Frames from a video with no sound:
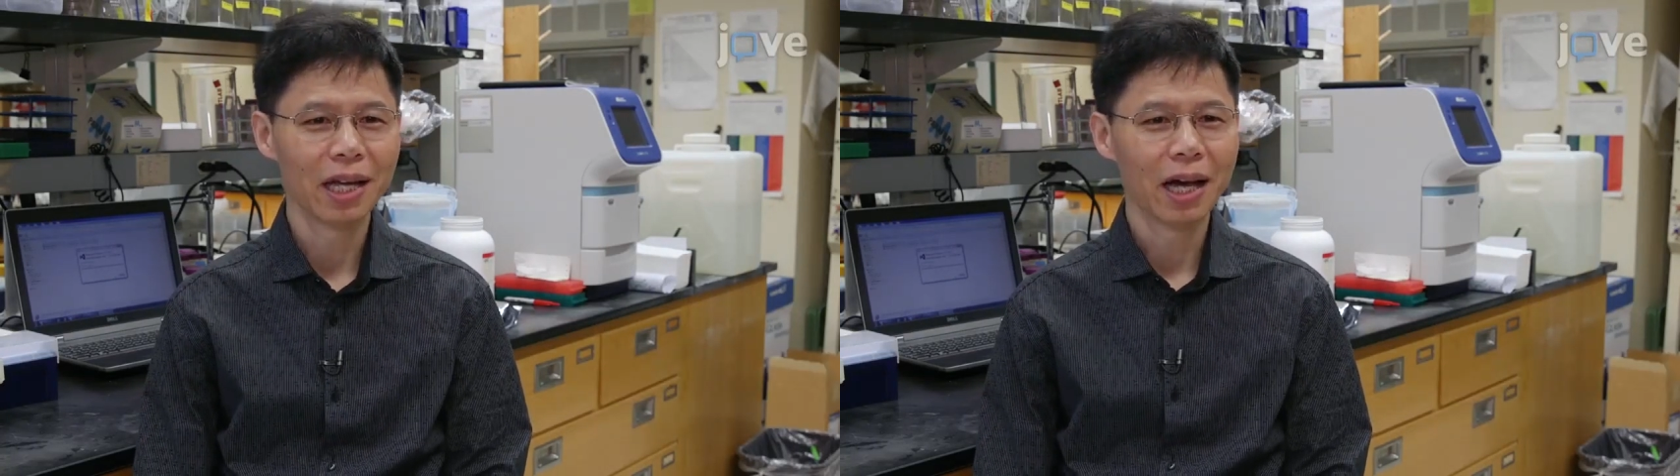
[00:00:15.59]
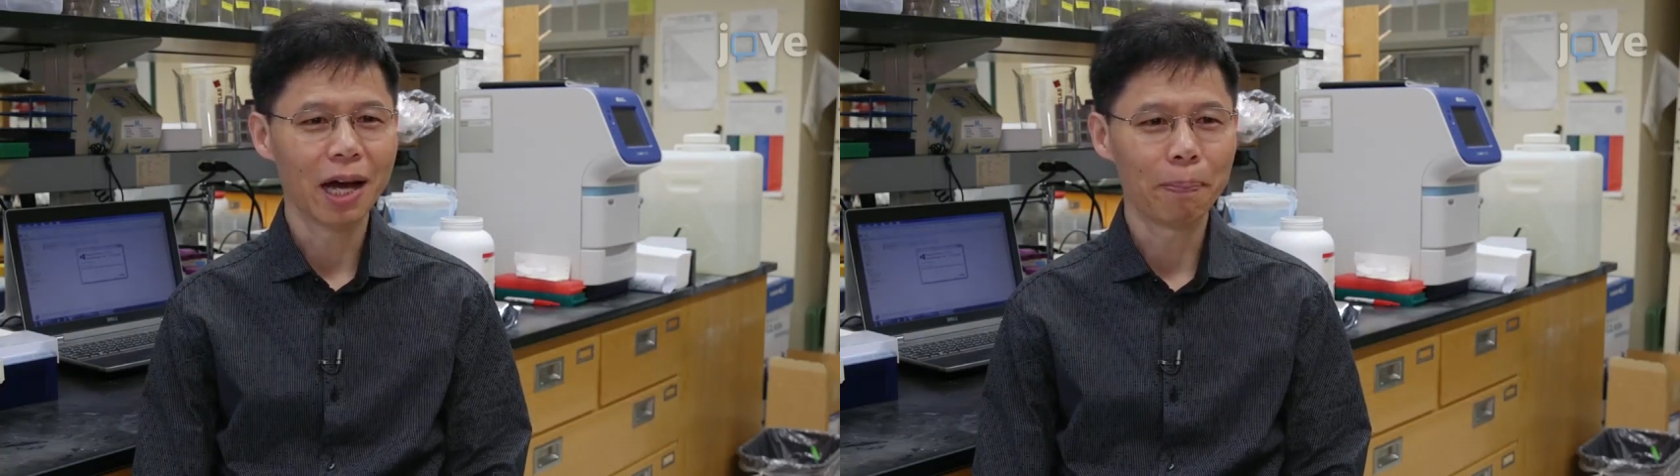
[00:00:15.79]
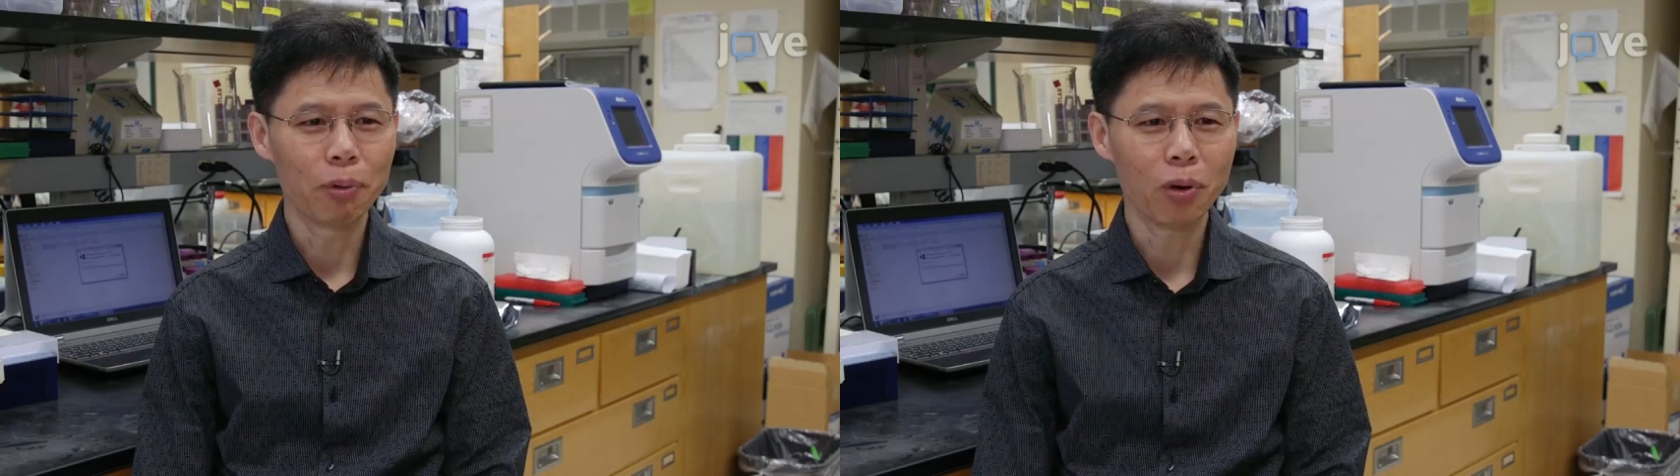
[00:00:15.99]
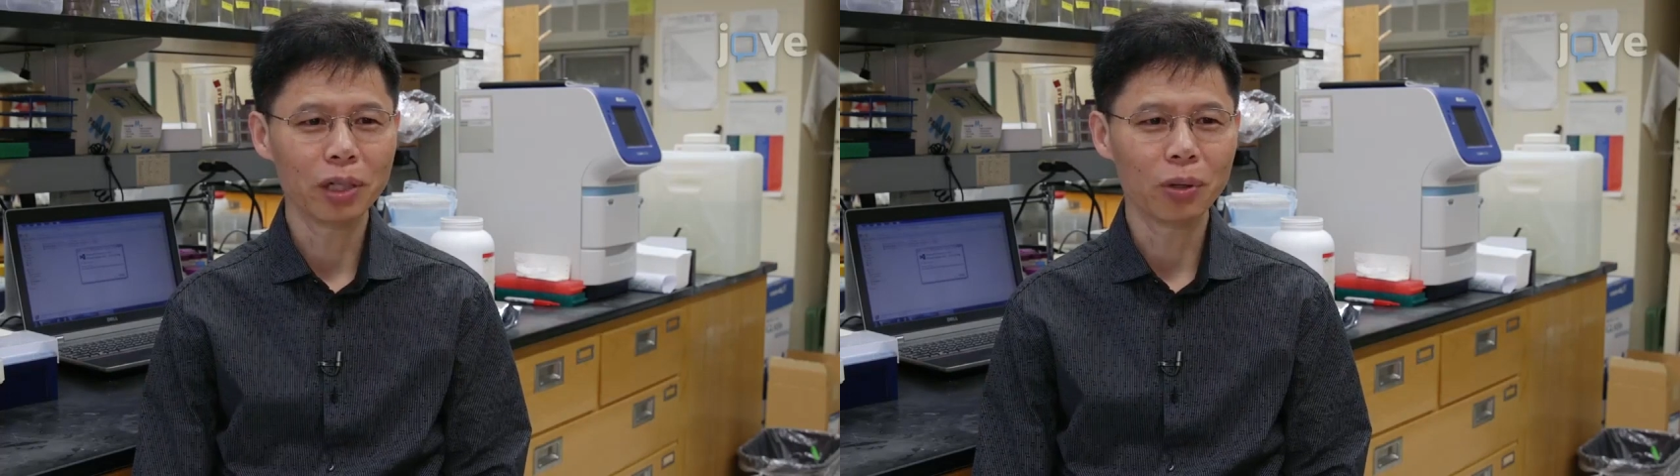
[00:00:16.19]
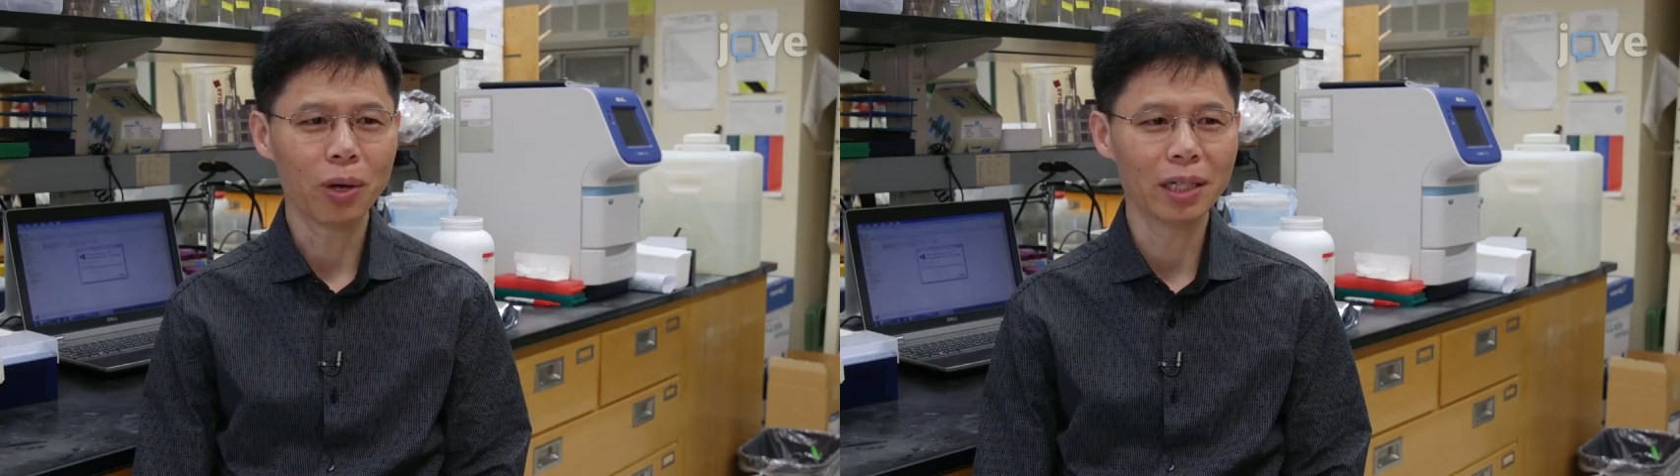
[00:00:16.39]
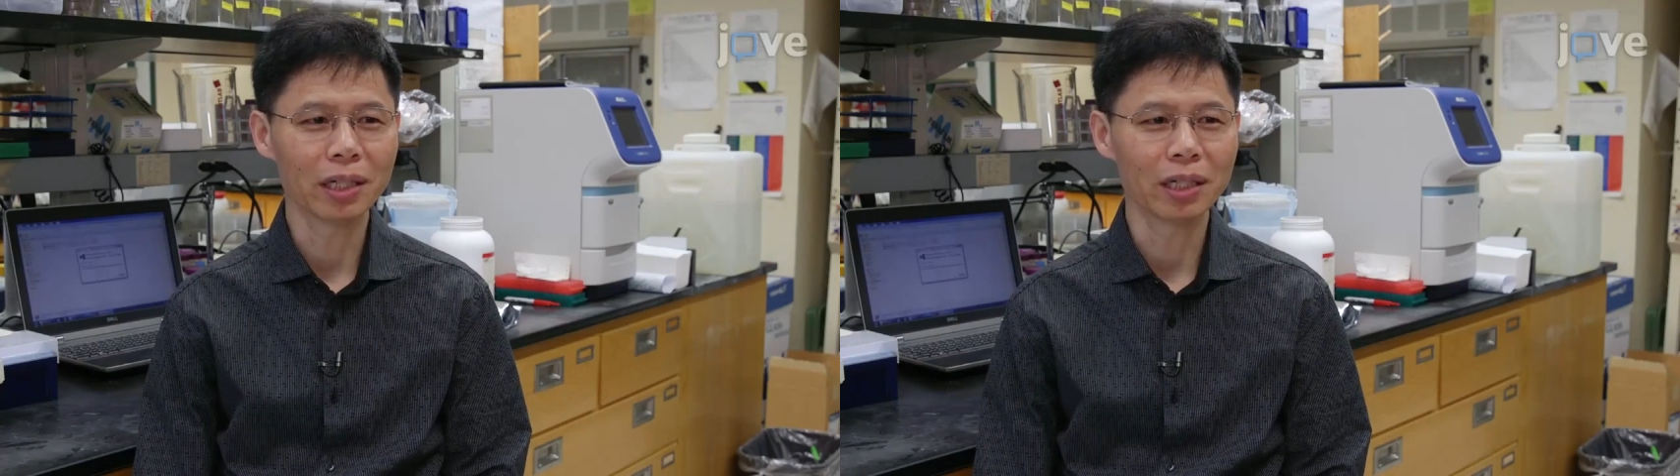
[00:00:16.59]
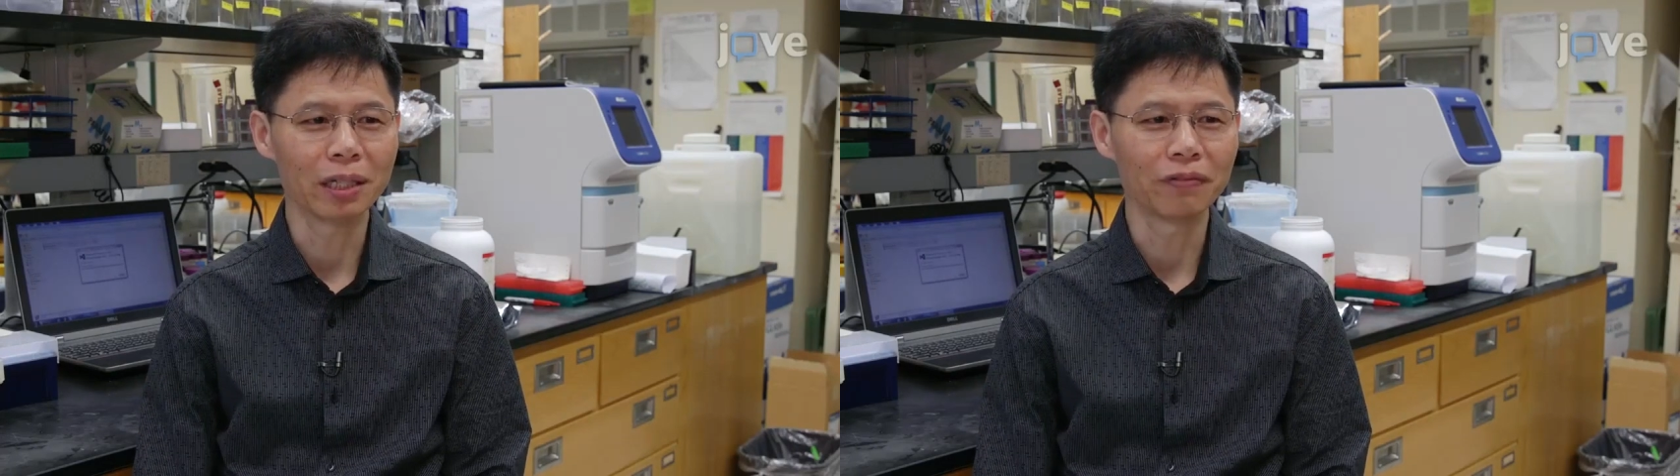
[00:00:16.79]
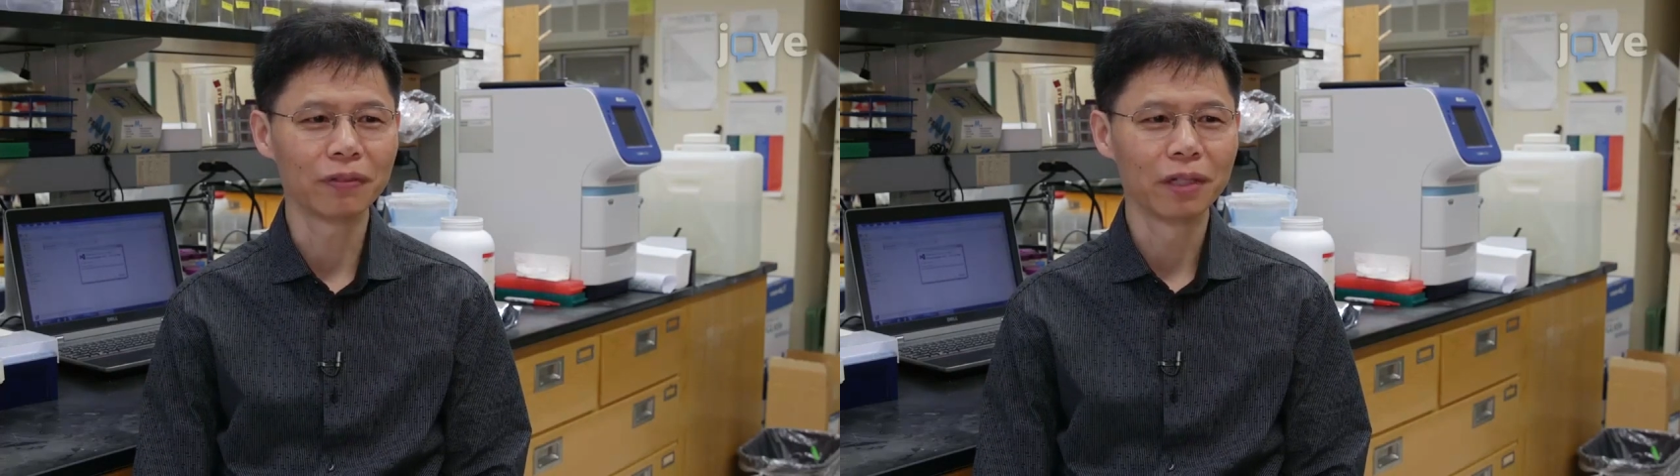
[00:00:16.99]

are poorly quantitative.